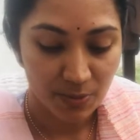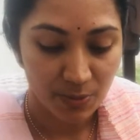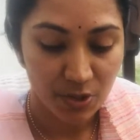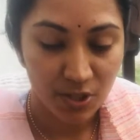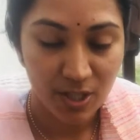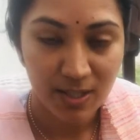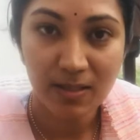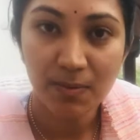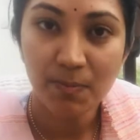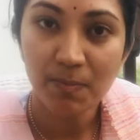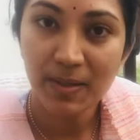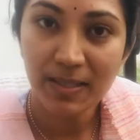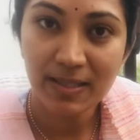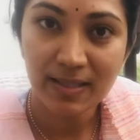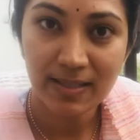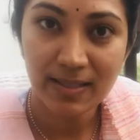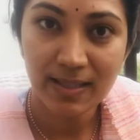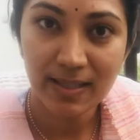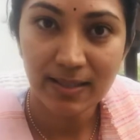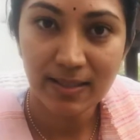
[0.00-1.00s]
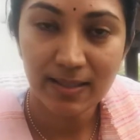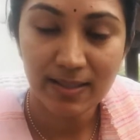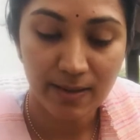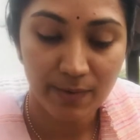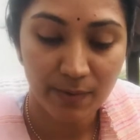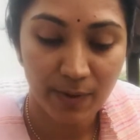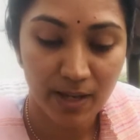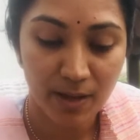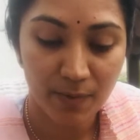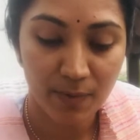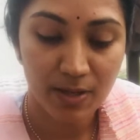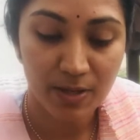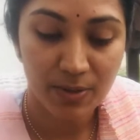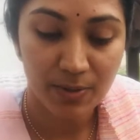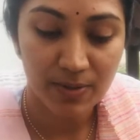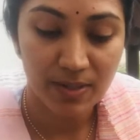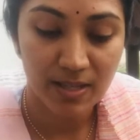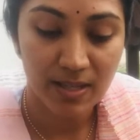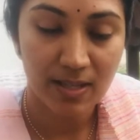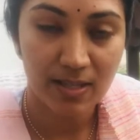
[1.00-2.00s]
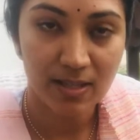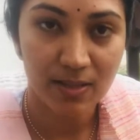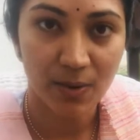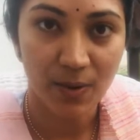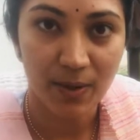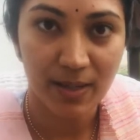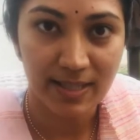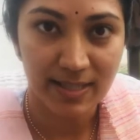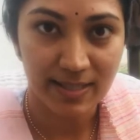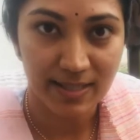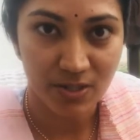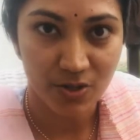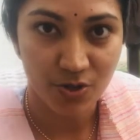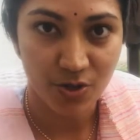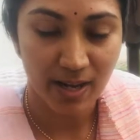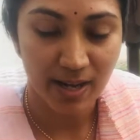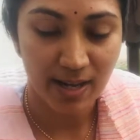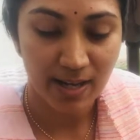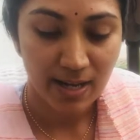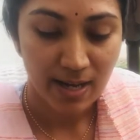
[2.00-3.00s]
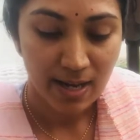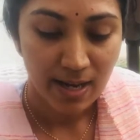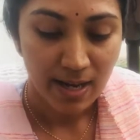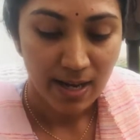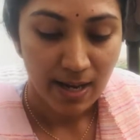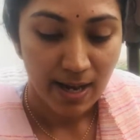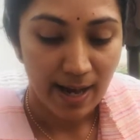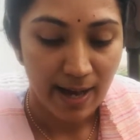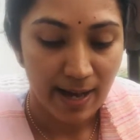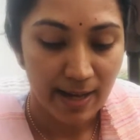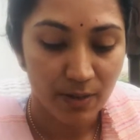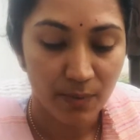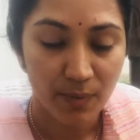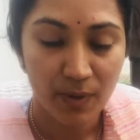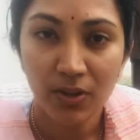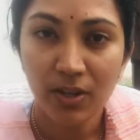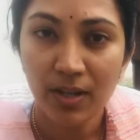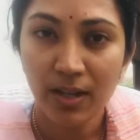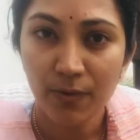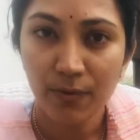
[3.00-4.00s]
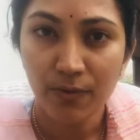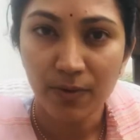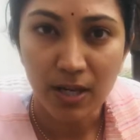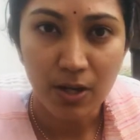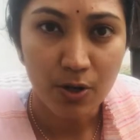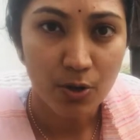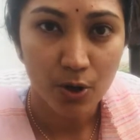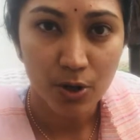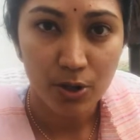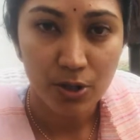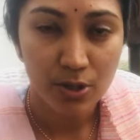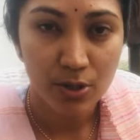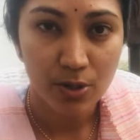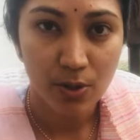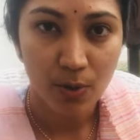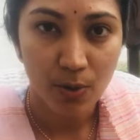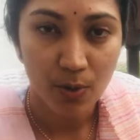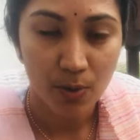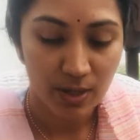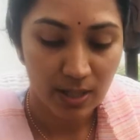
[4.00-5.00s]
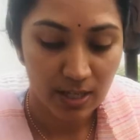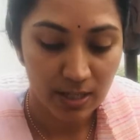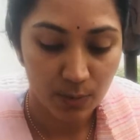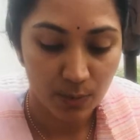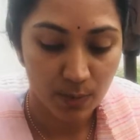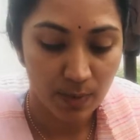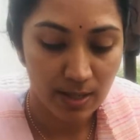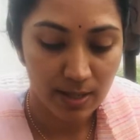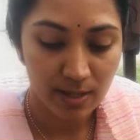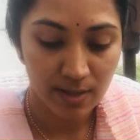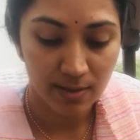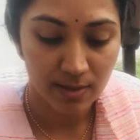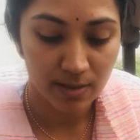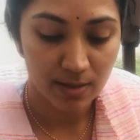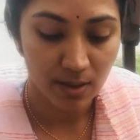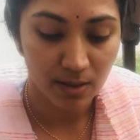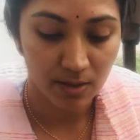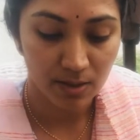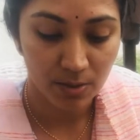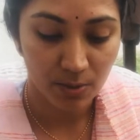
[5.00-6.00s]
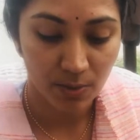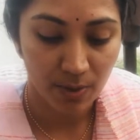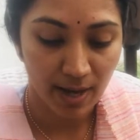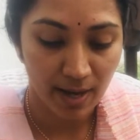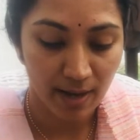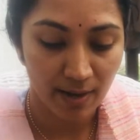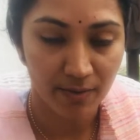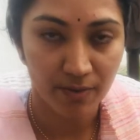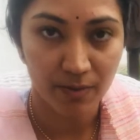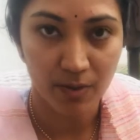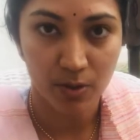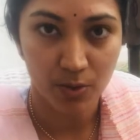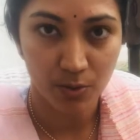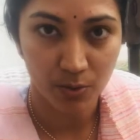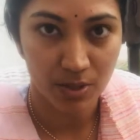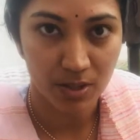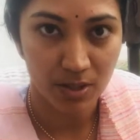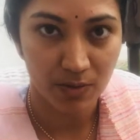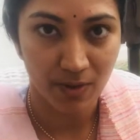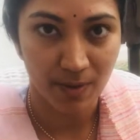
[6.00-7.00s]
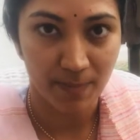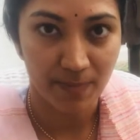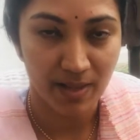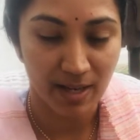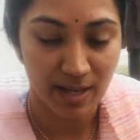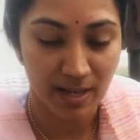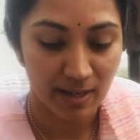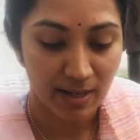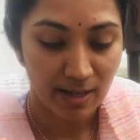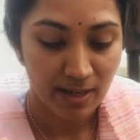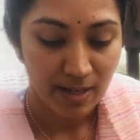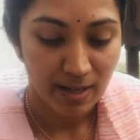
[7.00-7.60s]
Just mist it whenever you see the soil is dry, and within a week or so it will start to have roots from there.